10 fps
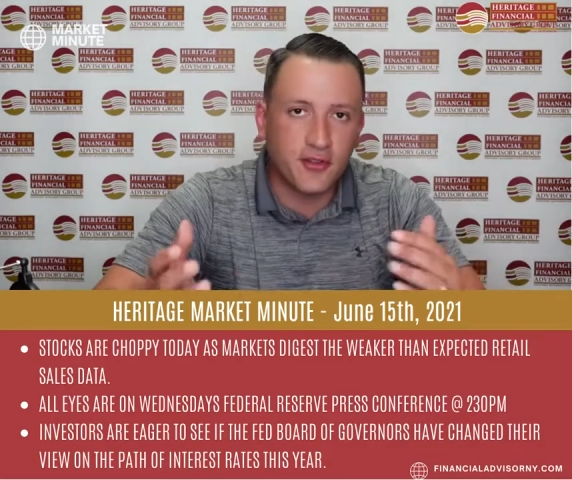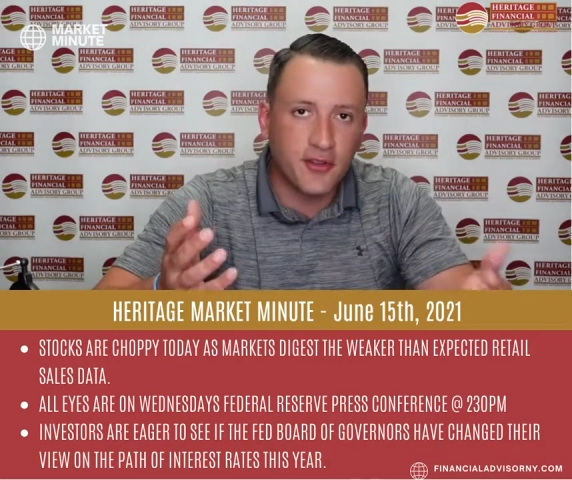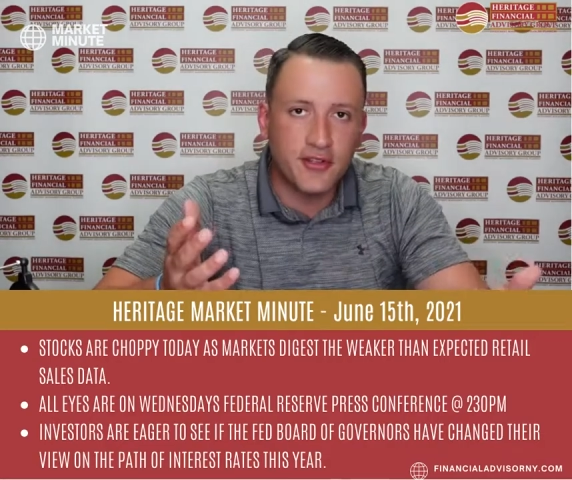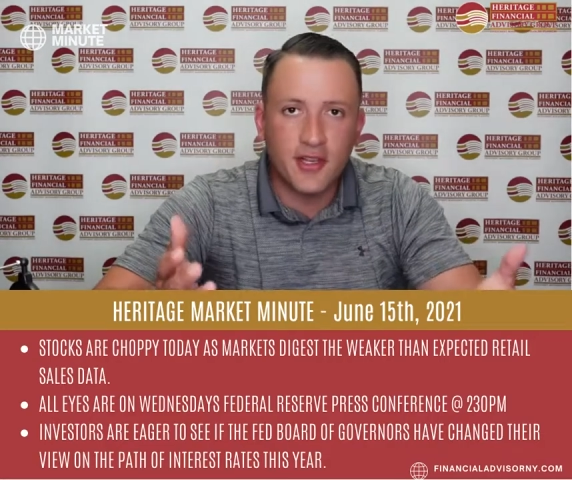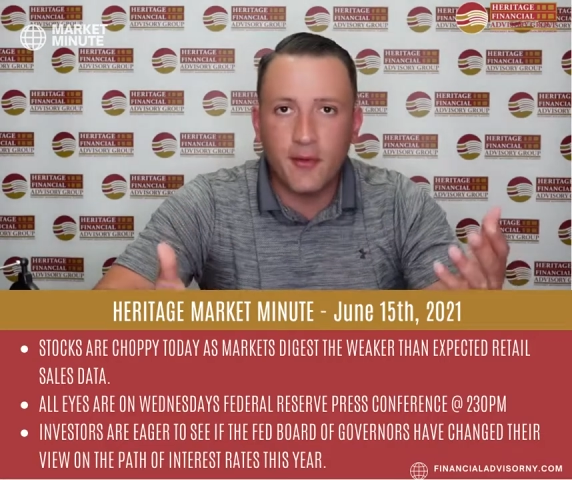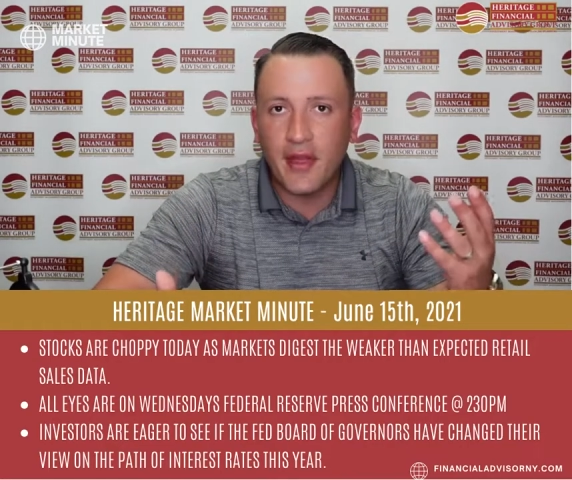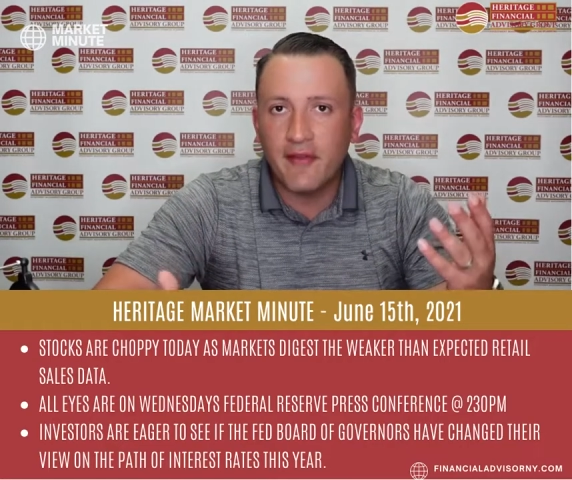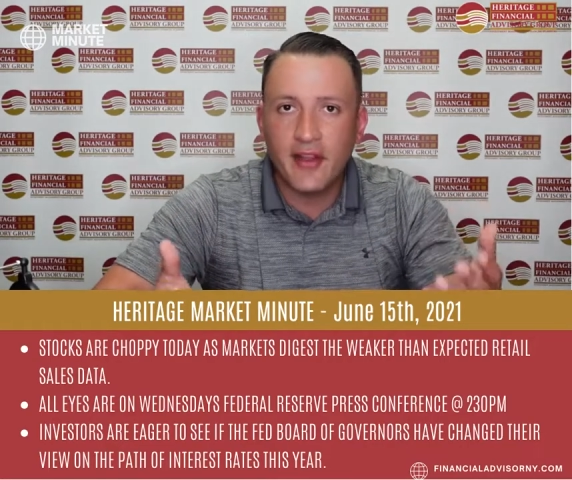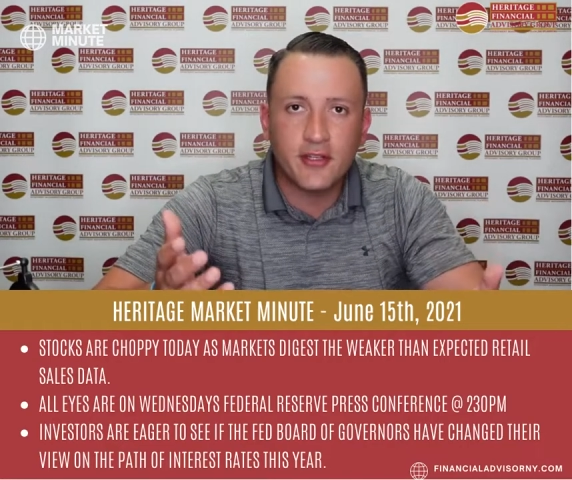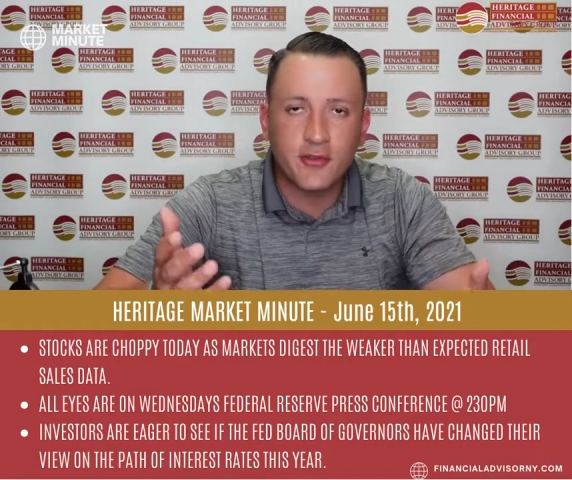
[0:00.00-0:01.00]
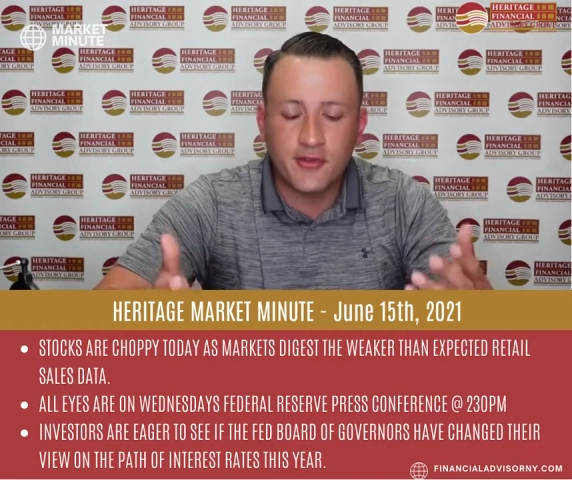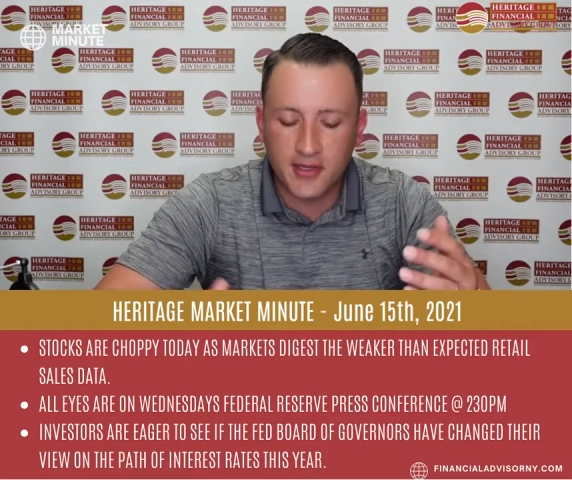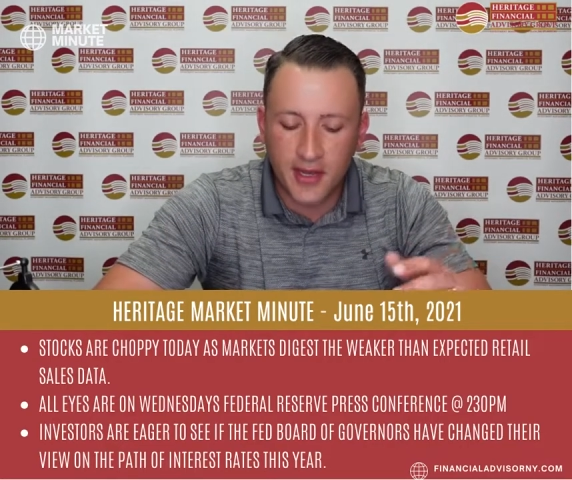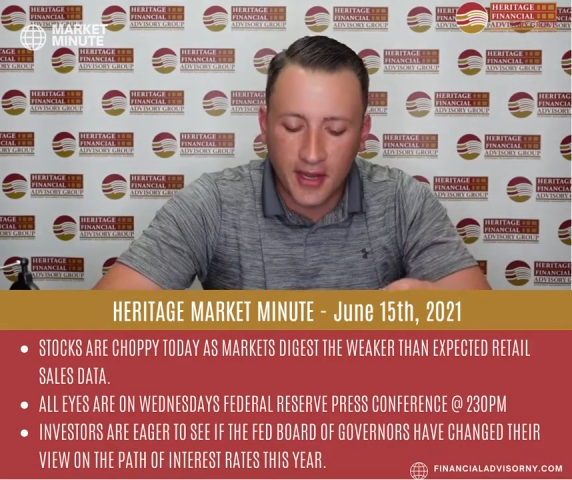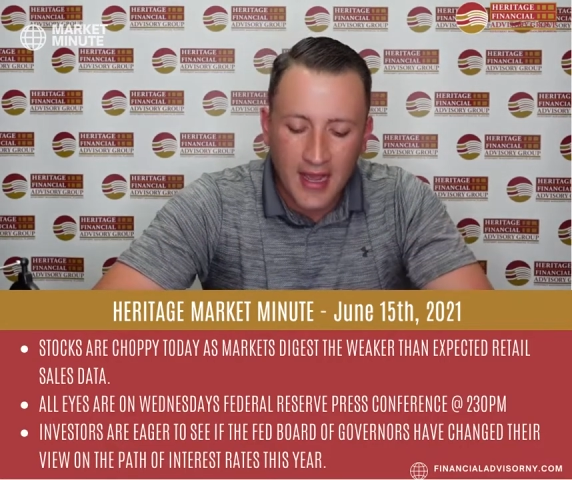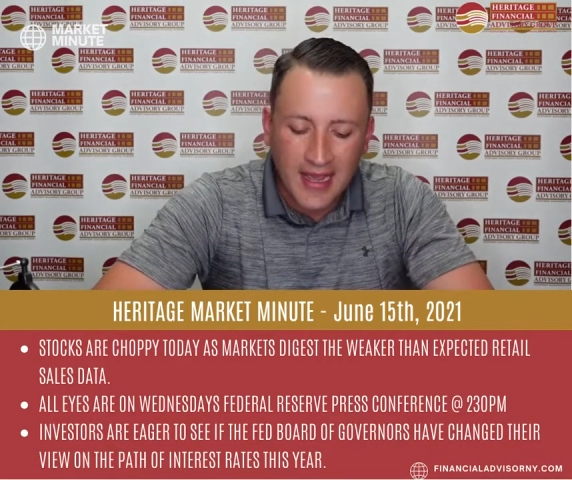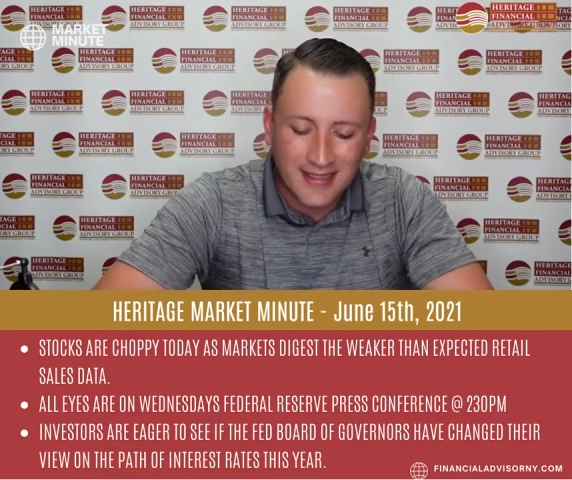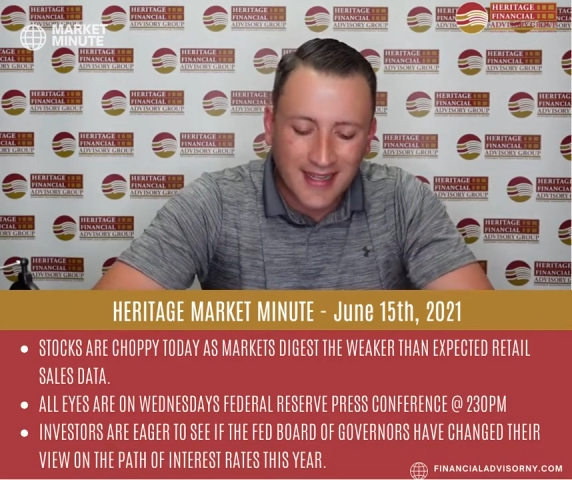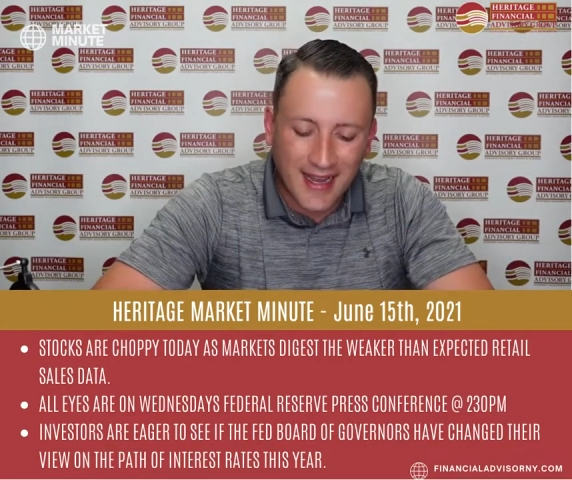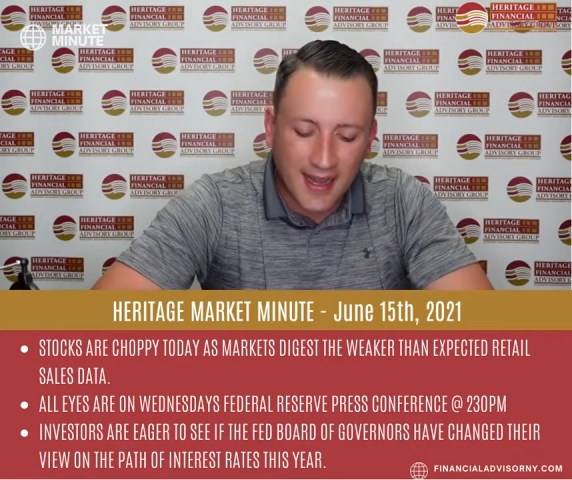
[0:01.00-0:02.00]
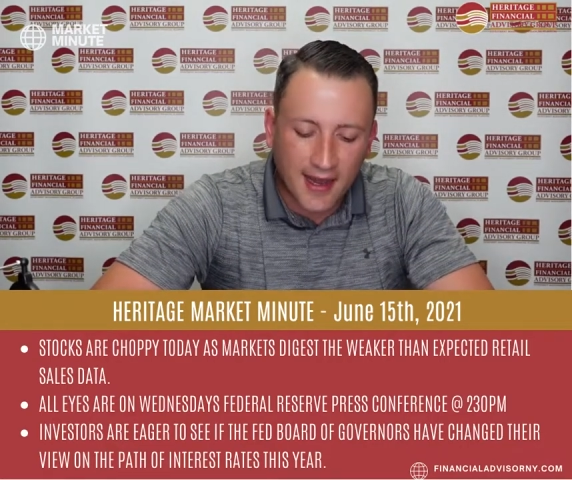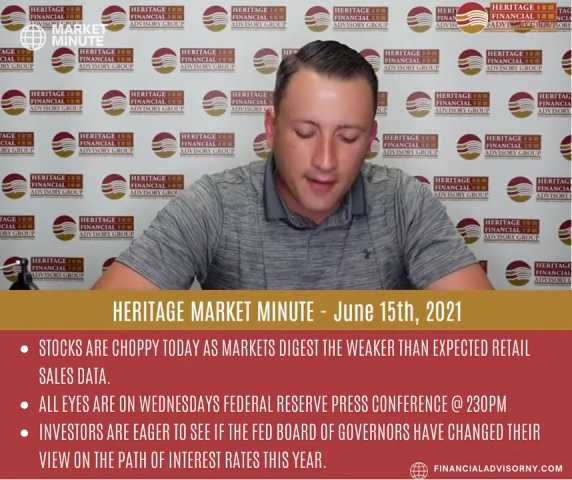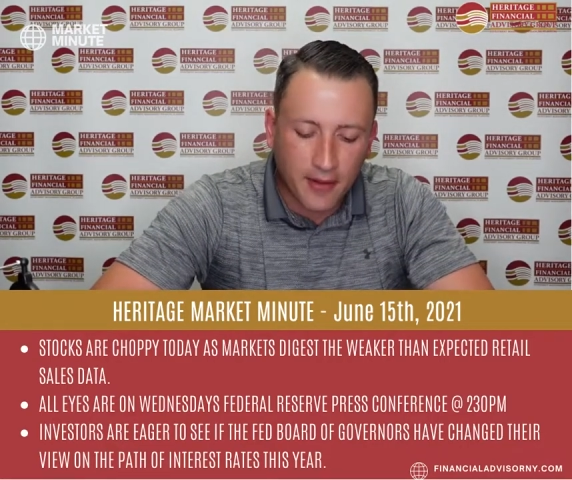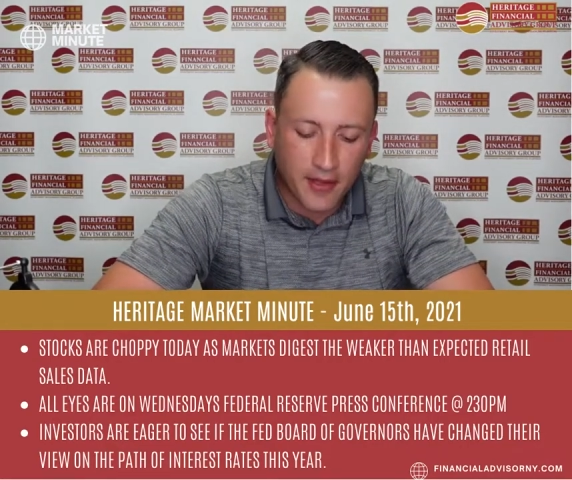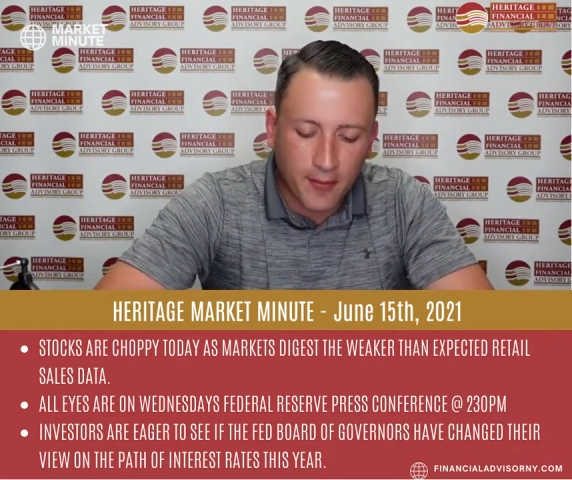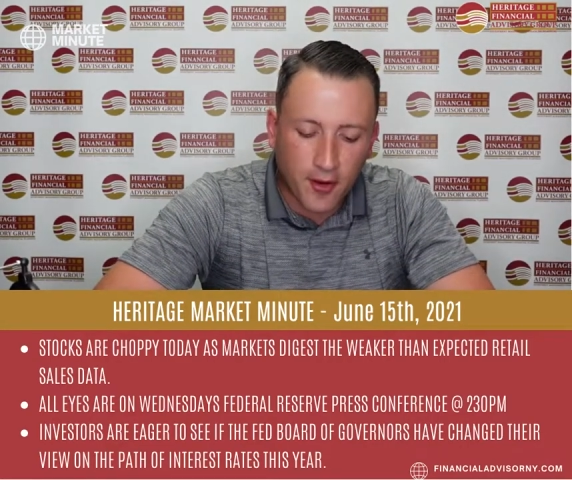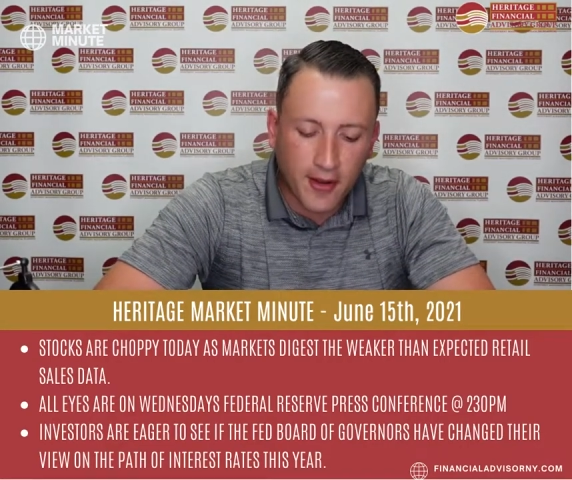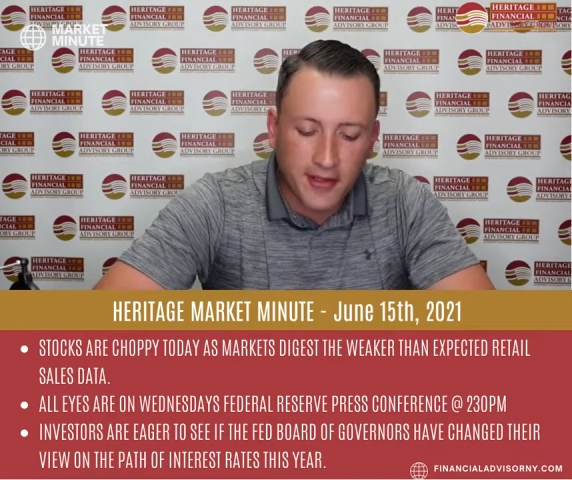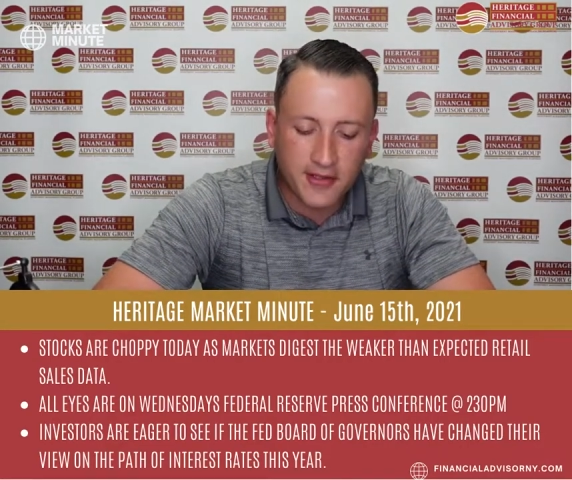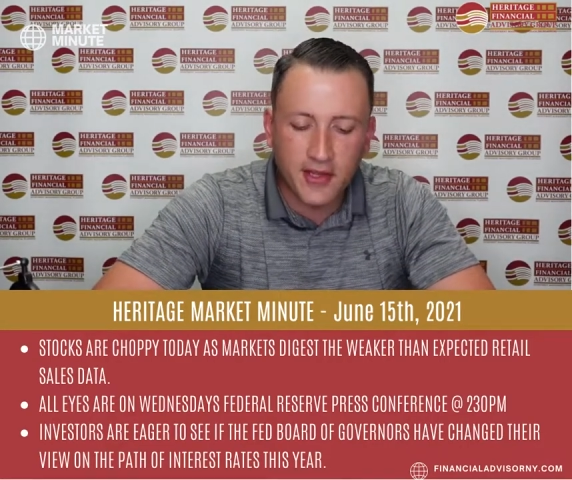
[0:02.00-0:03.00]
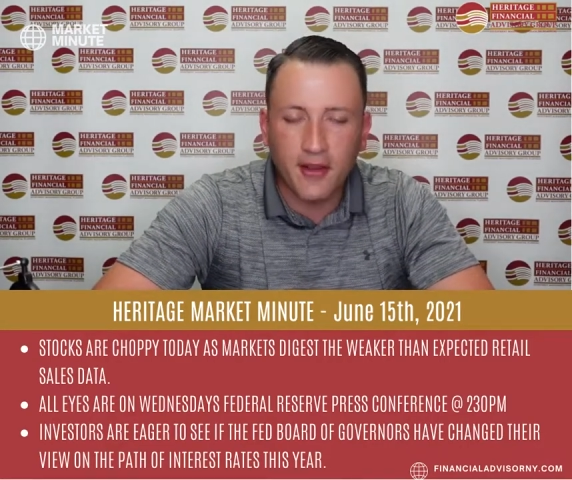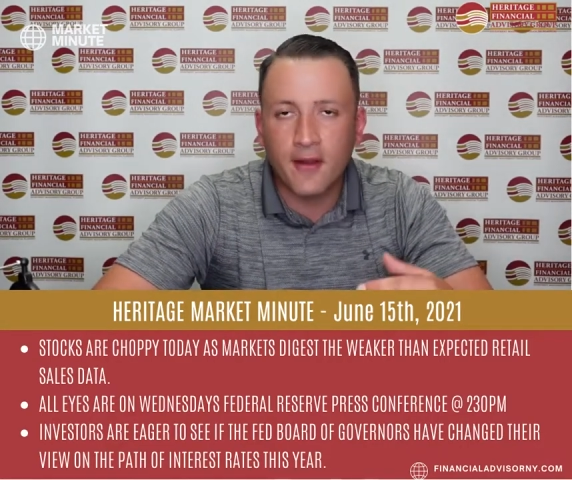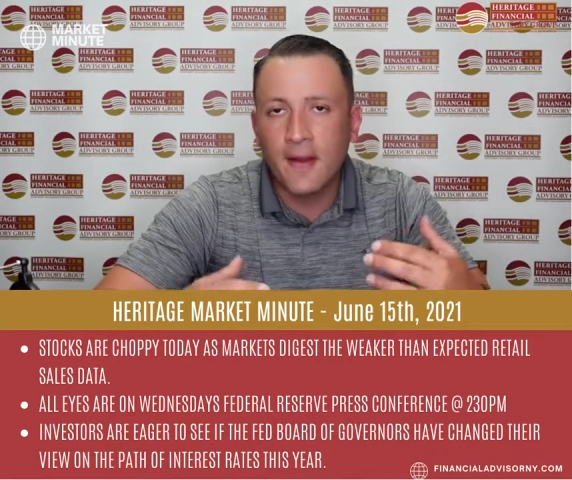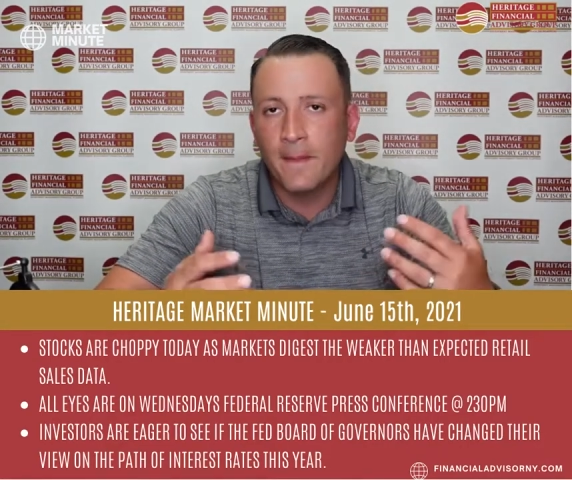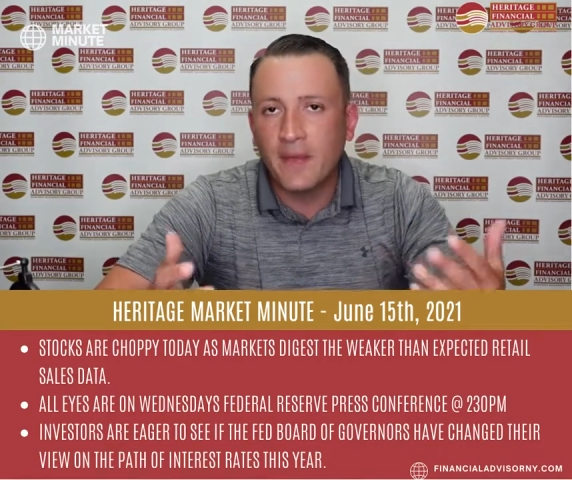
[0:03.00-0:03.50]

So you see we have an interesting dichotomy in the markets here